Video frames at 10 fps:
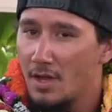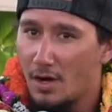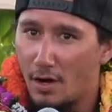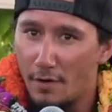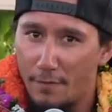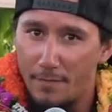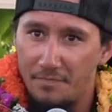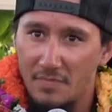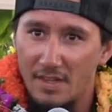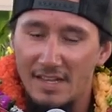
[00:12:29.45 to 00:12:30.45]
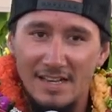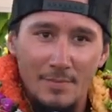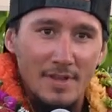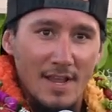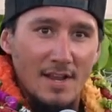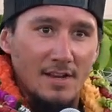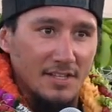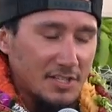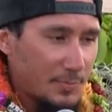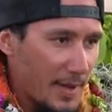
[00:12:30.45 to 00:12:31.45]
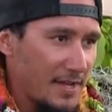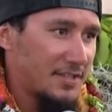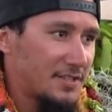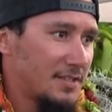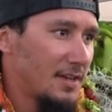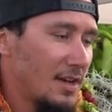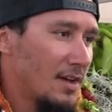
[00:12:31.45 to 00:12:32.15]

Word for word: of eliminating a space